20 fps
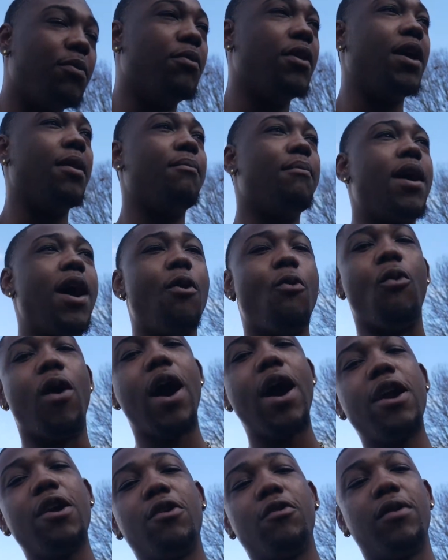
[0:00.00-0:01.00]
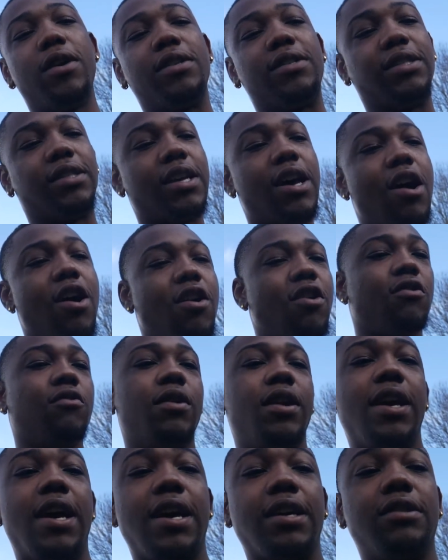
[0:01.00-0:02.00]
But my wiring since I
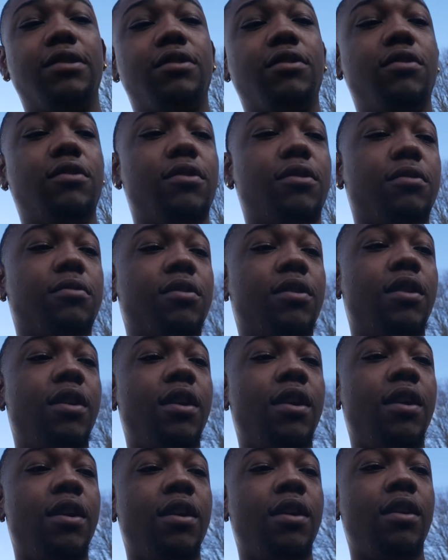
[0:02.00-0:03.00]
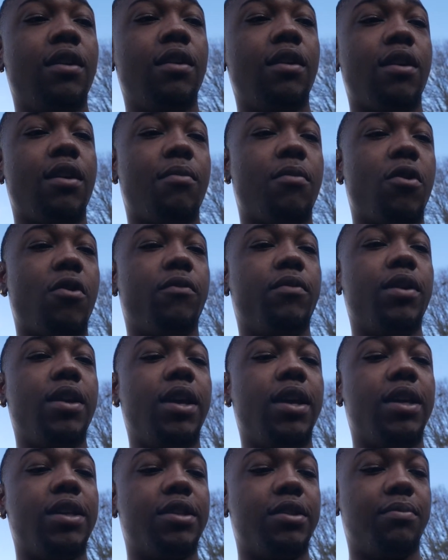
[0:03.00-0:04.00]
already got subs, I'm hopefully
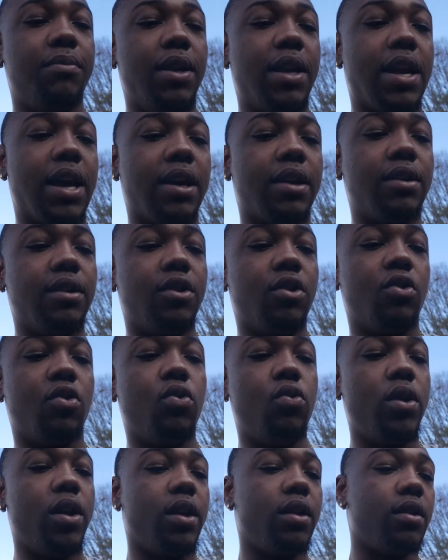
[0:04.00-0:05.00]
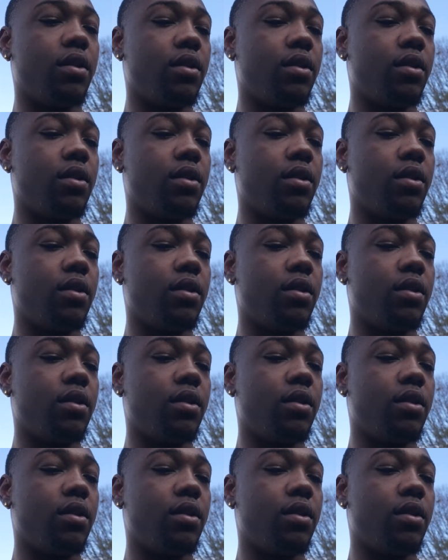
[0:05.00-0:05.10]
it could just be like a little quick